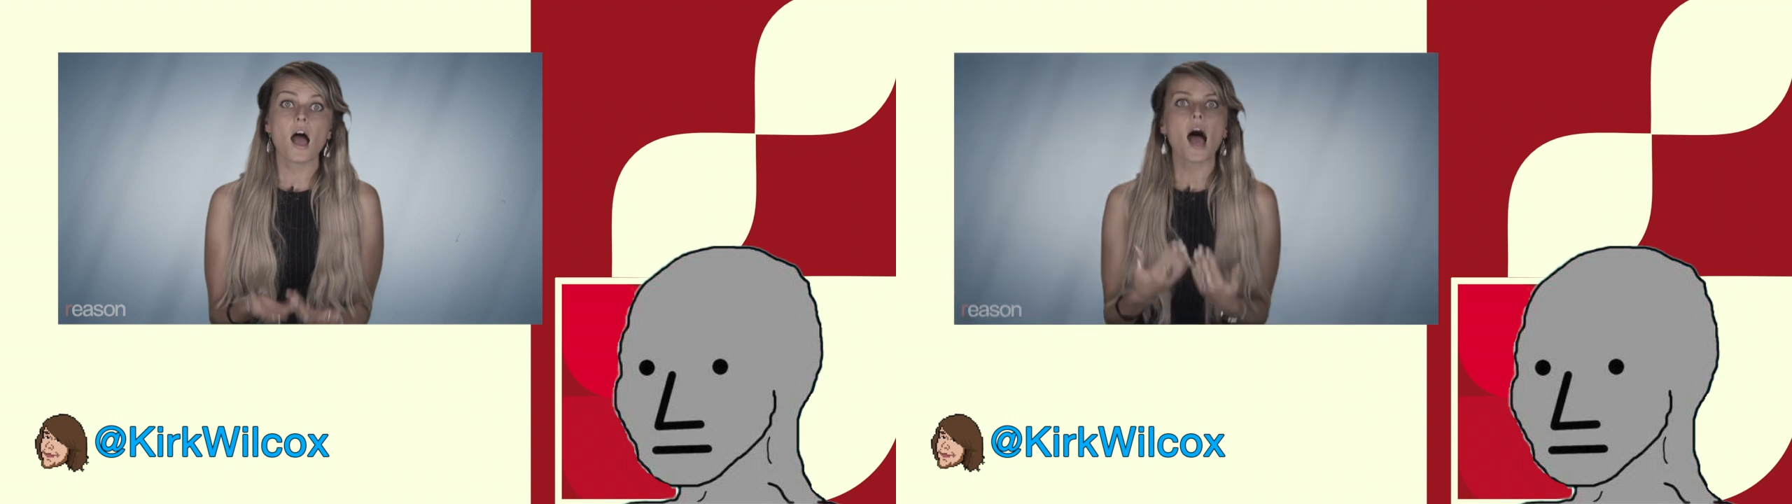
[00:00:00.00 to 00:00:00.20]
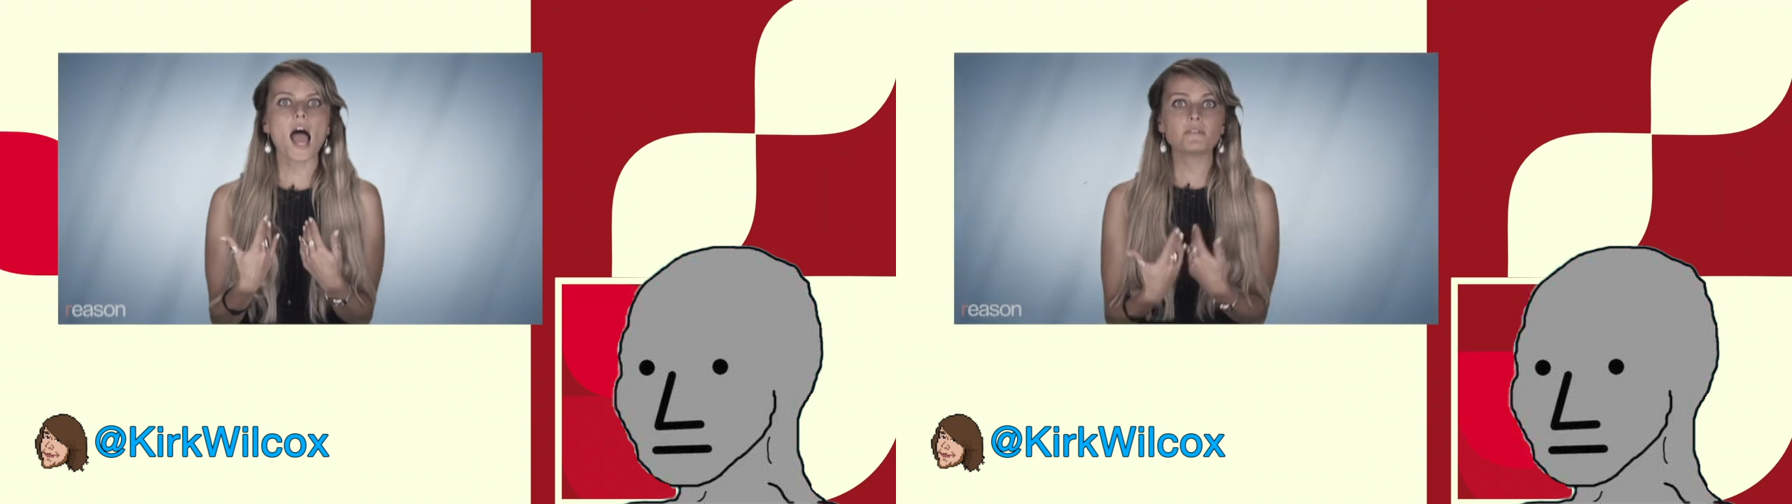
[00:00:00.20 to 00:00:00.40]

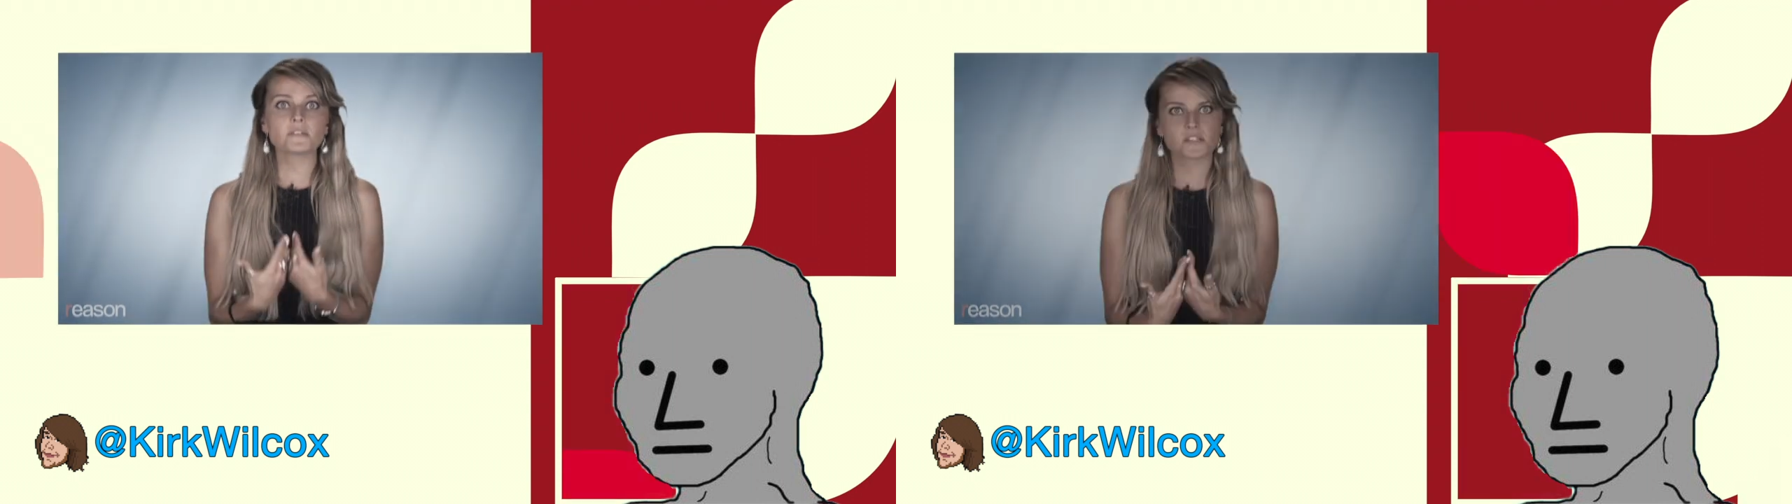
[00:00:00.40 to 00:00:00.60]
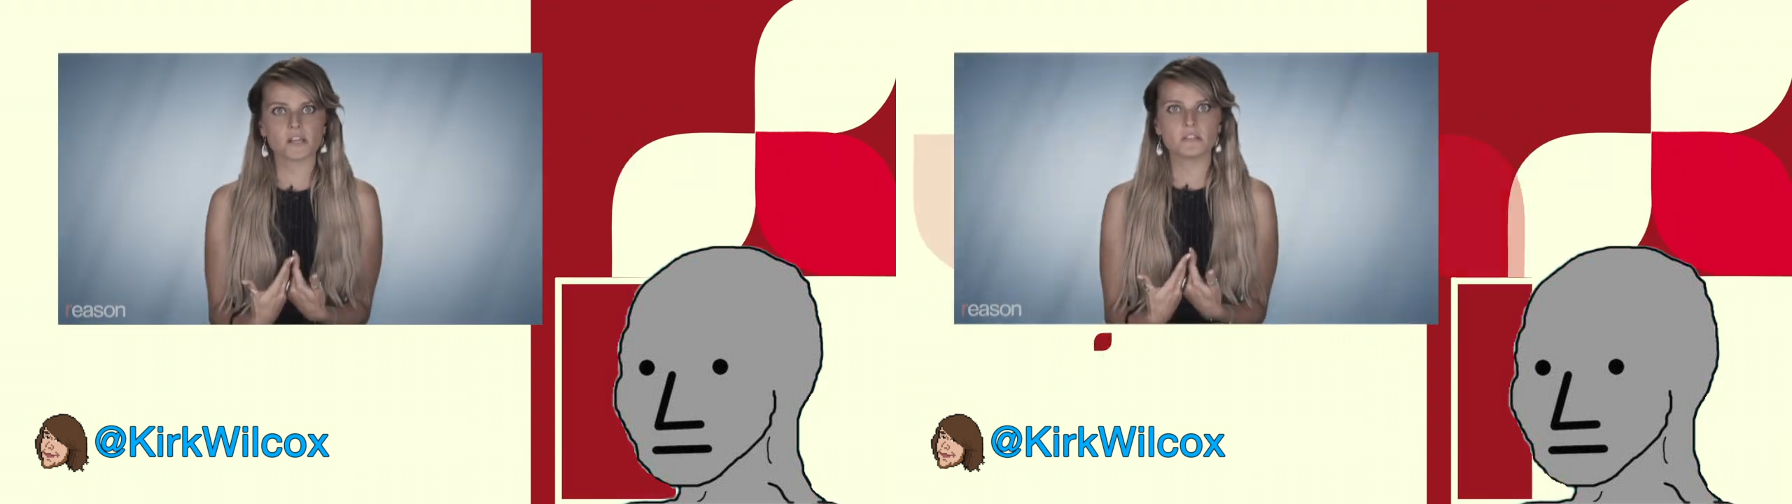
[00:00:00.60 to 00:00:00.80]
I've
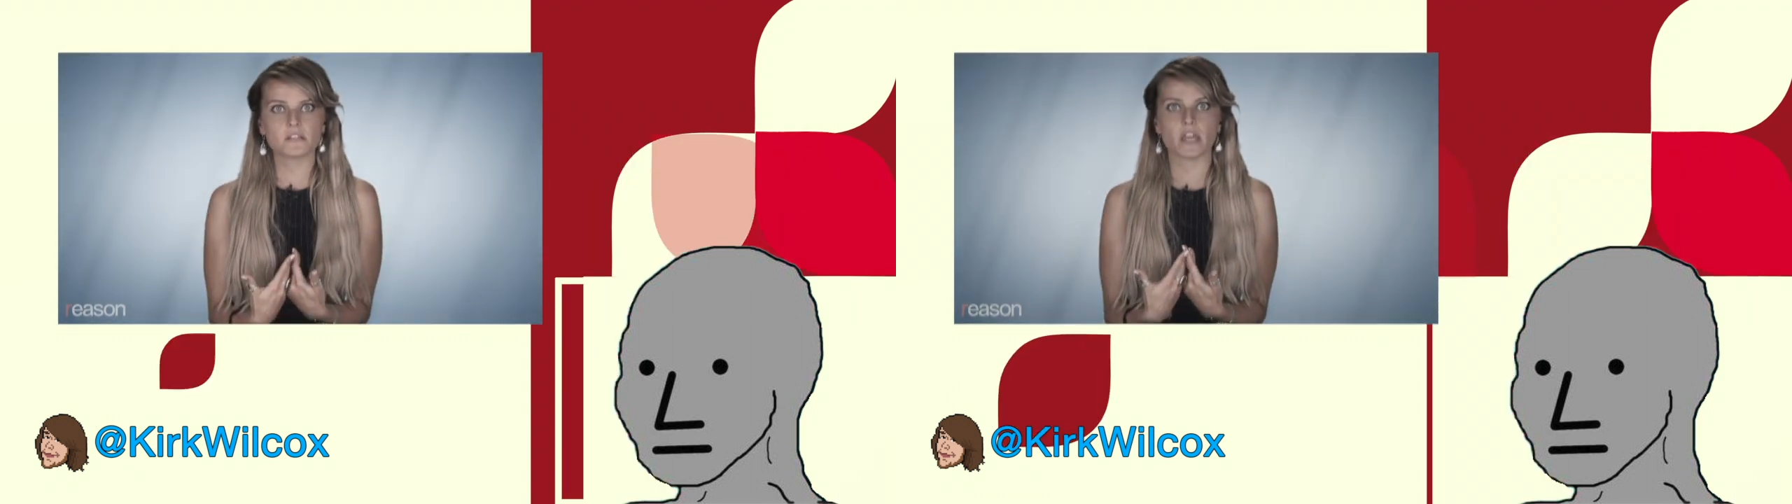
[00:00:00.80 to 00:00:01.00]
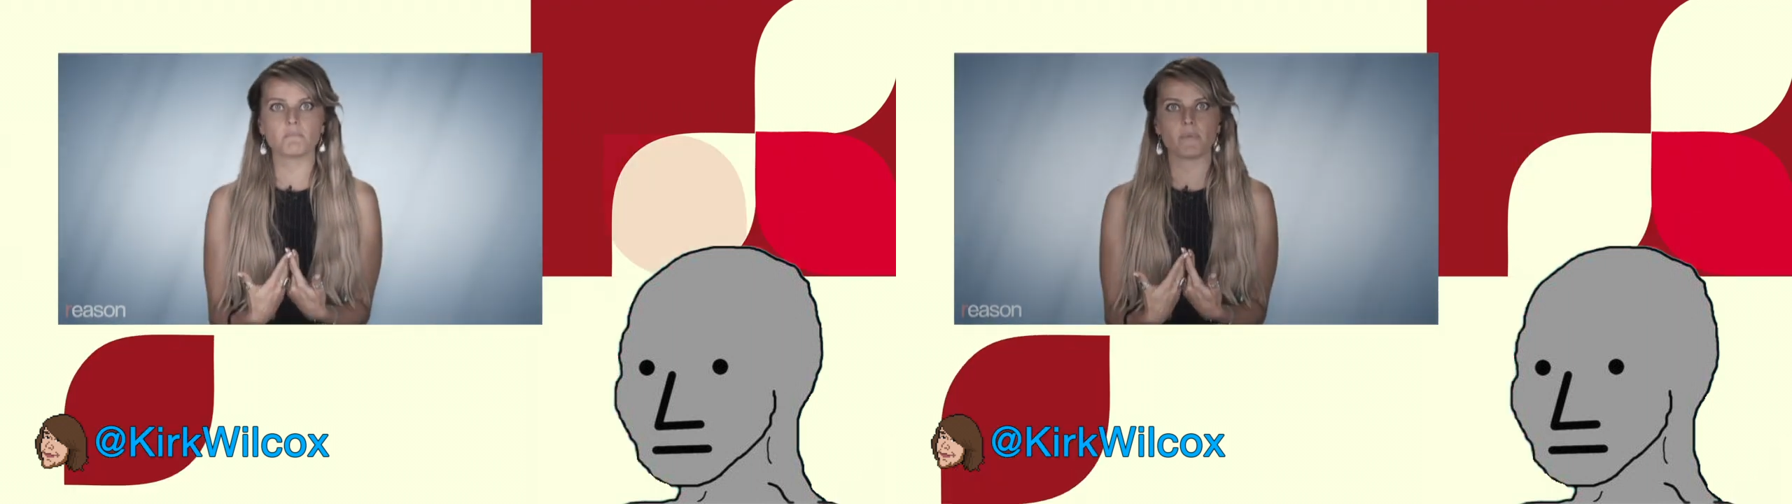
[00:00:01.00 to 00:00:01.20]
seen
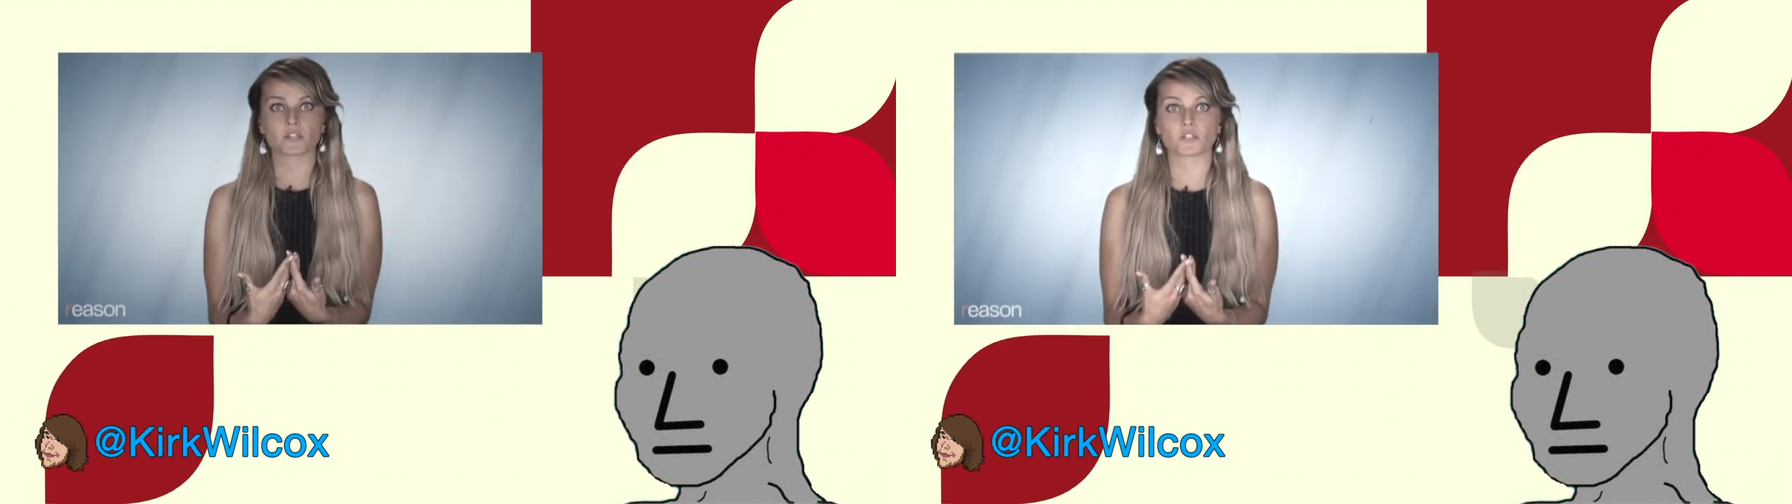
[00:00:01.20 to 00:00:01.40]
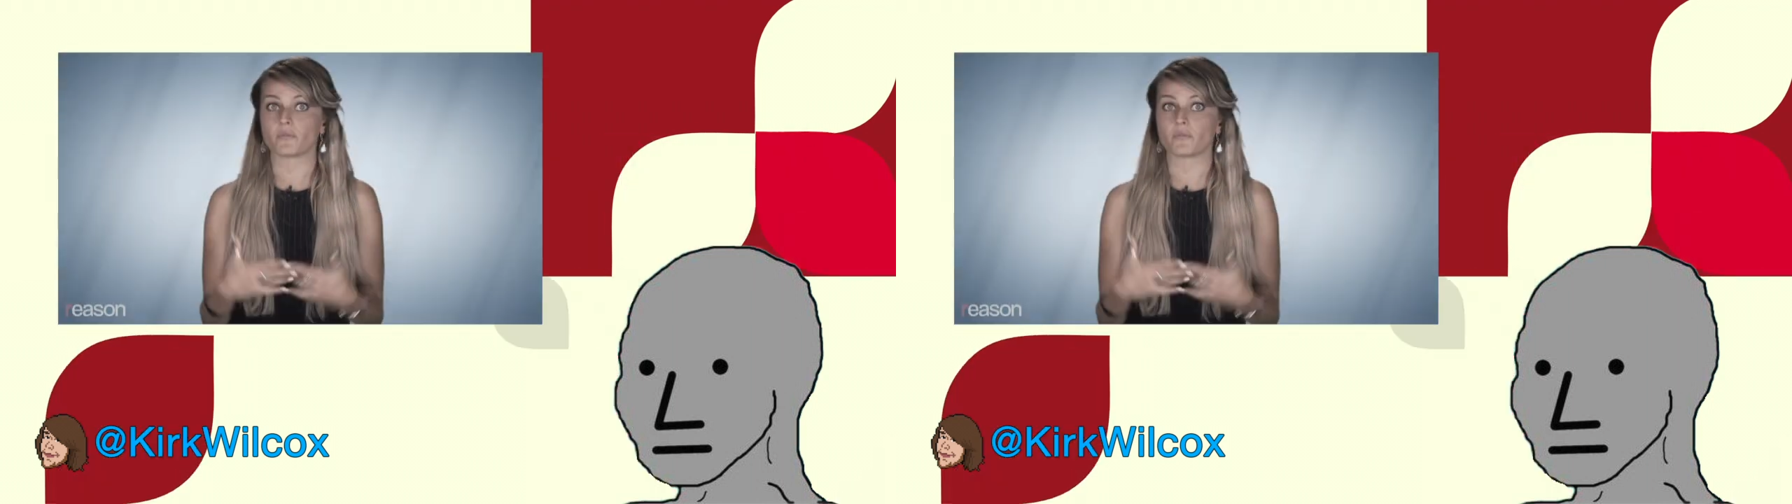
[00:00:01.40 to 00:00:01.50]
the impact